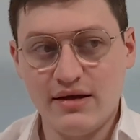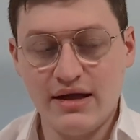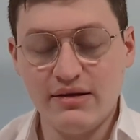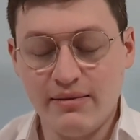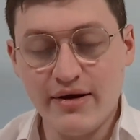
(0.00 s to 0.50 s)

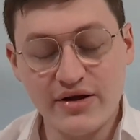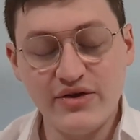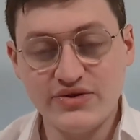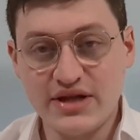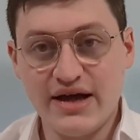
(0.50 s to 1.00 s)
And America
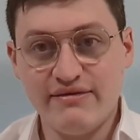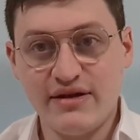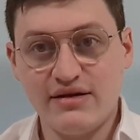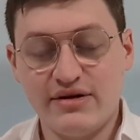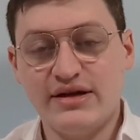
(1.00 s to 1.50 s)
used to have
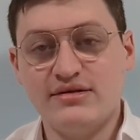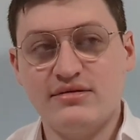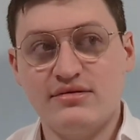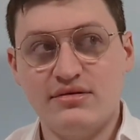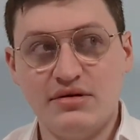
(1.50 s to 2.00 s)
that, right?
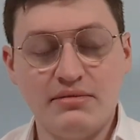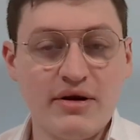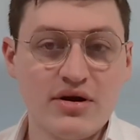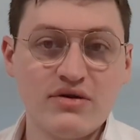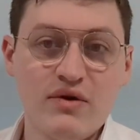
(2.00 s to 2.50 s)

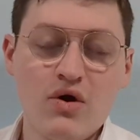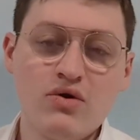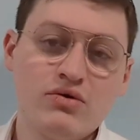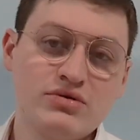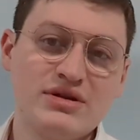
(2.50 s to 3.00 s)
America of
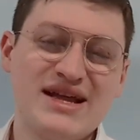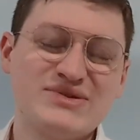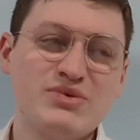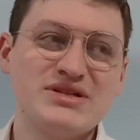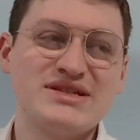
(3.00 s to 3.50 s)
old,
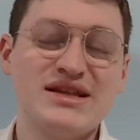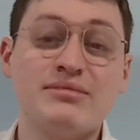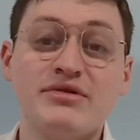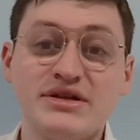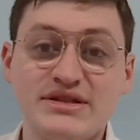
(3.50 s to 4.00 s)
that's what
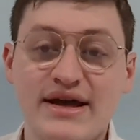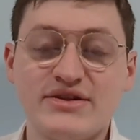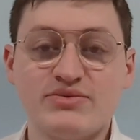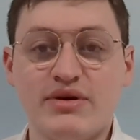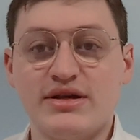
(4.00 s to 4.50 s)
celebrity
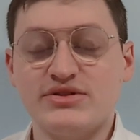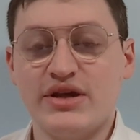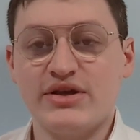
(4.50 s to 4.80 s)
status was.